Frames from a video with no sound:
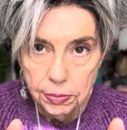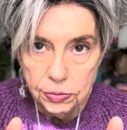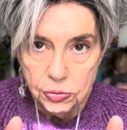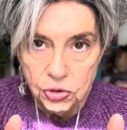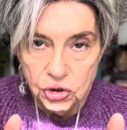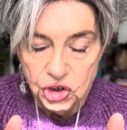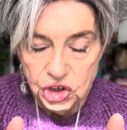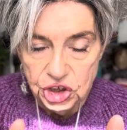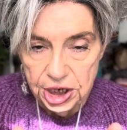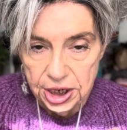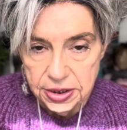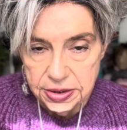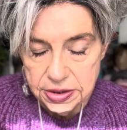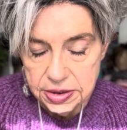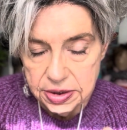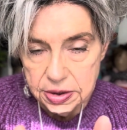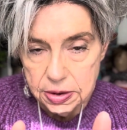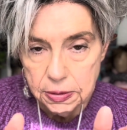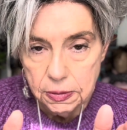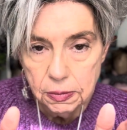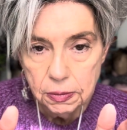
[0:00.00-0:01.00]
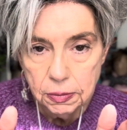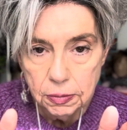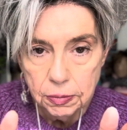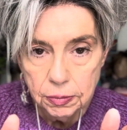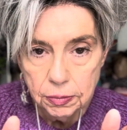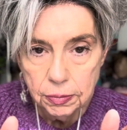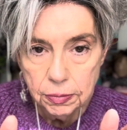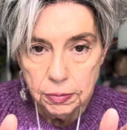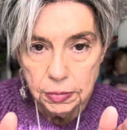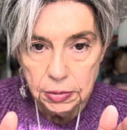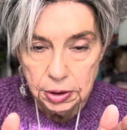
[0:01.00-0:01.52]
Jett's
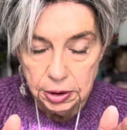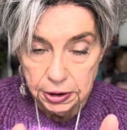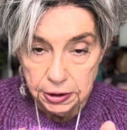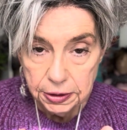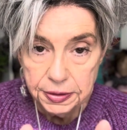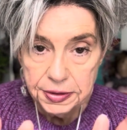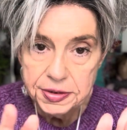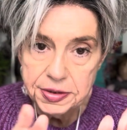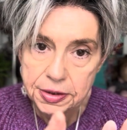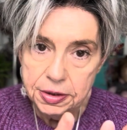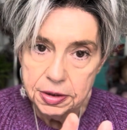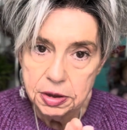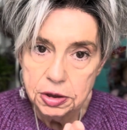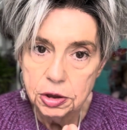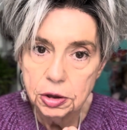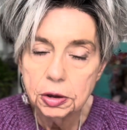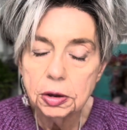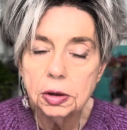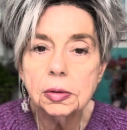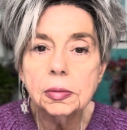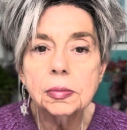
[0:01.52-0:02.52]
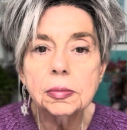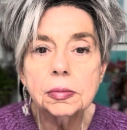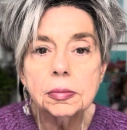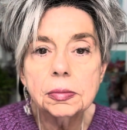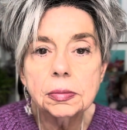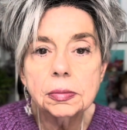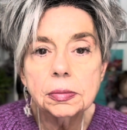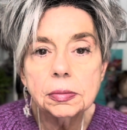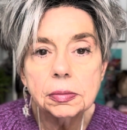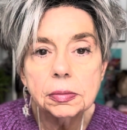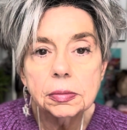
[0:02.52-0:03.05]
little sister.
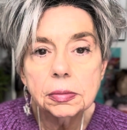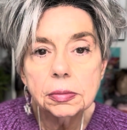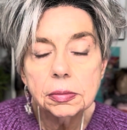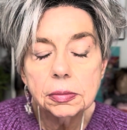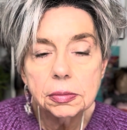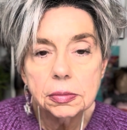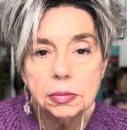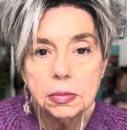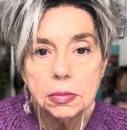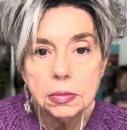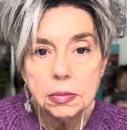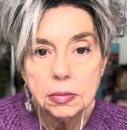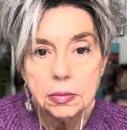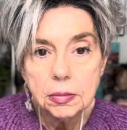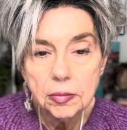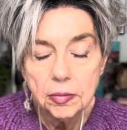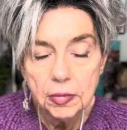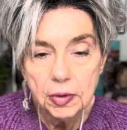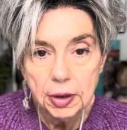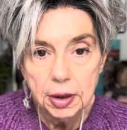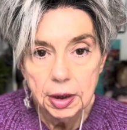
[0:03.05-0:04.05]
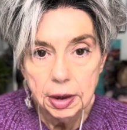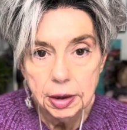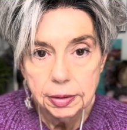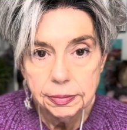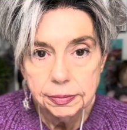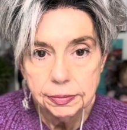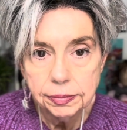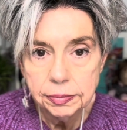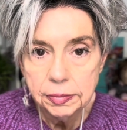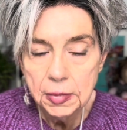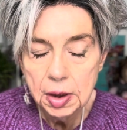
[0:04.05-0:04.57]
Okay?
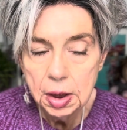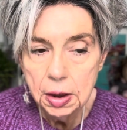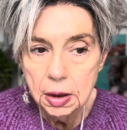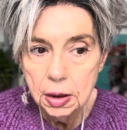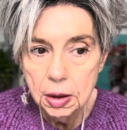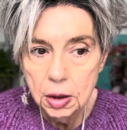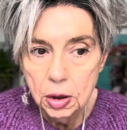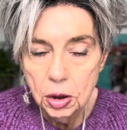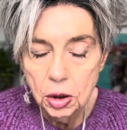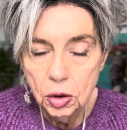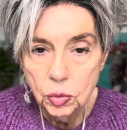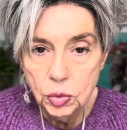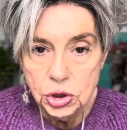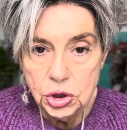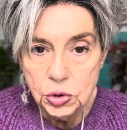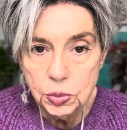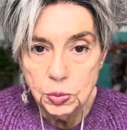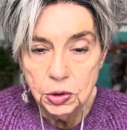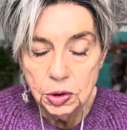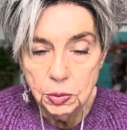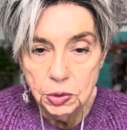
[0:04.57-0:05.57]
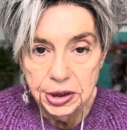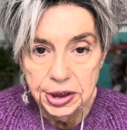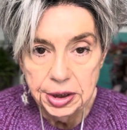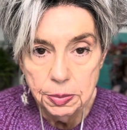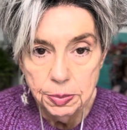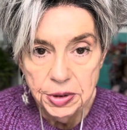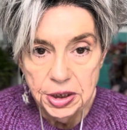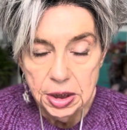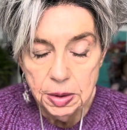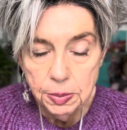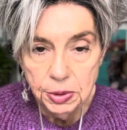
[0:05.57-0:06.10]
Which would lead
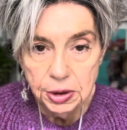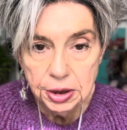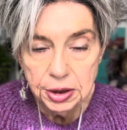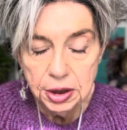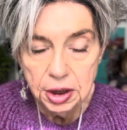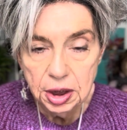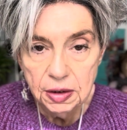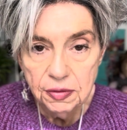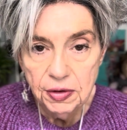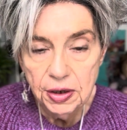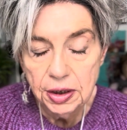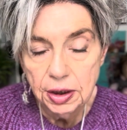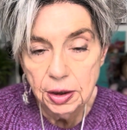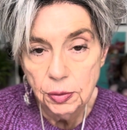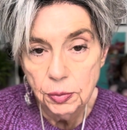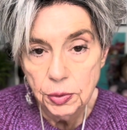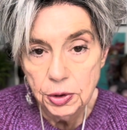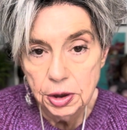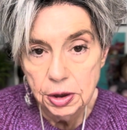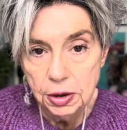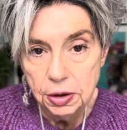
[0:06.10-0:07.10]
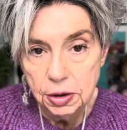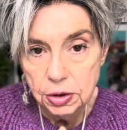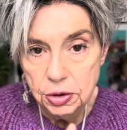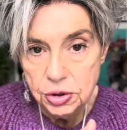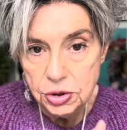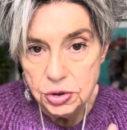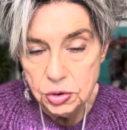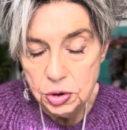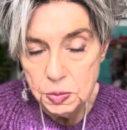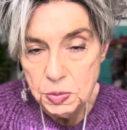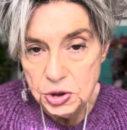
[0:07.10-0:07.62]
me to believe, and in reading the
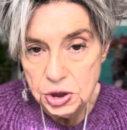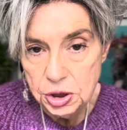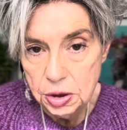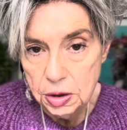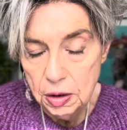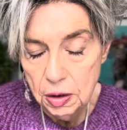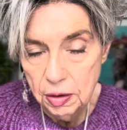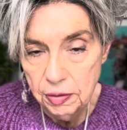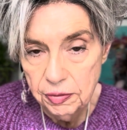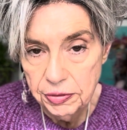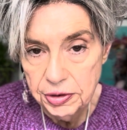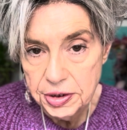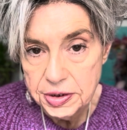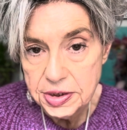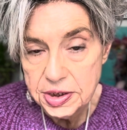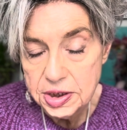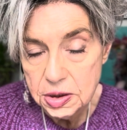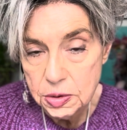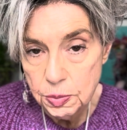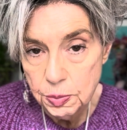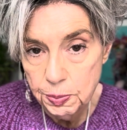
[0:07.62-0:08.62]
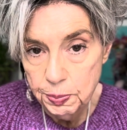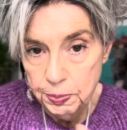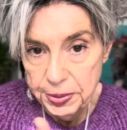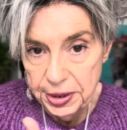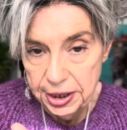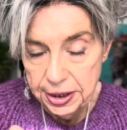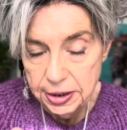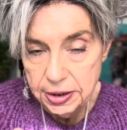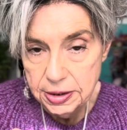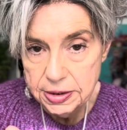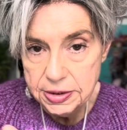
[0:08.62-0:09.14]
description of the
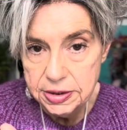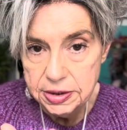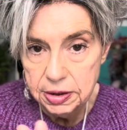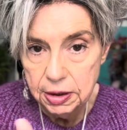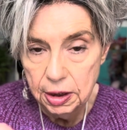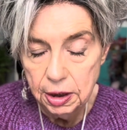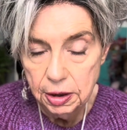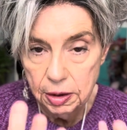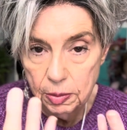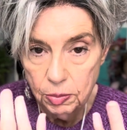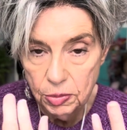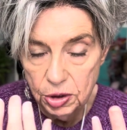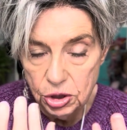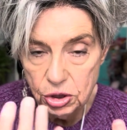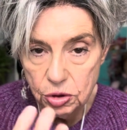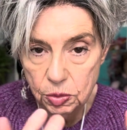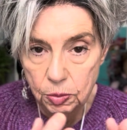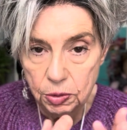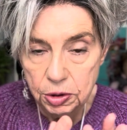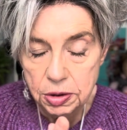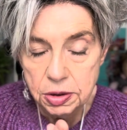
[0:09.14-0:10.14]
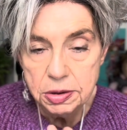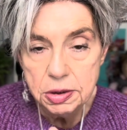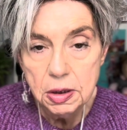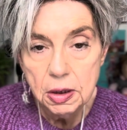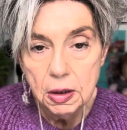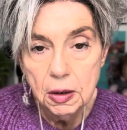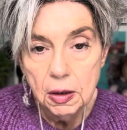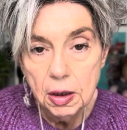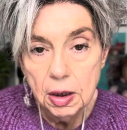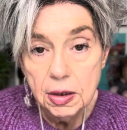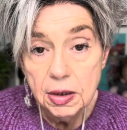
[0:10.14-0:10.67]
specs on the measurements,
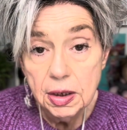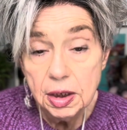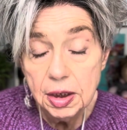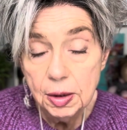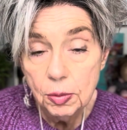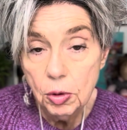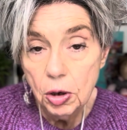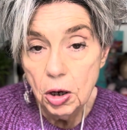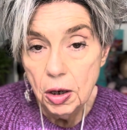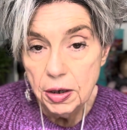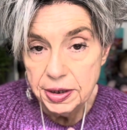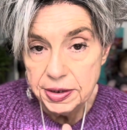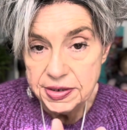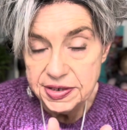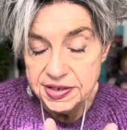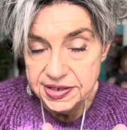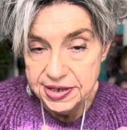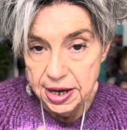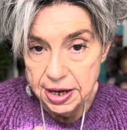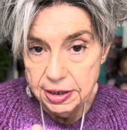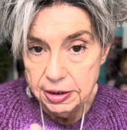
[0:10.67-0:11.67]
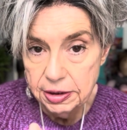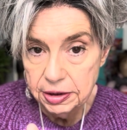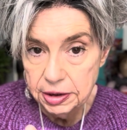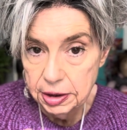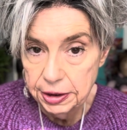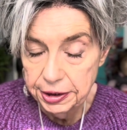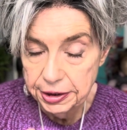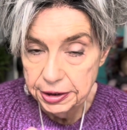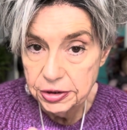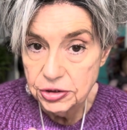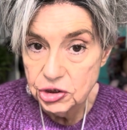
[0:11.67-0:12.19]
that they were all exactly
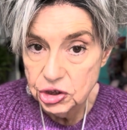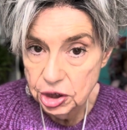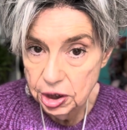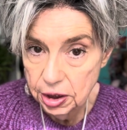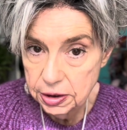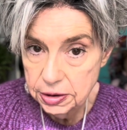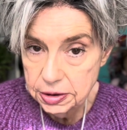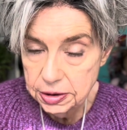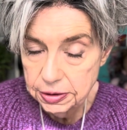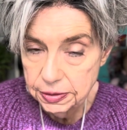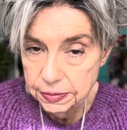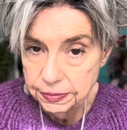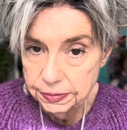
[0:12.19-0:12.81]
like Jett,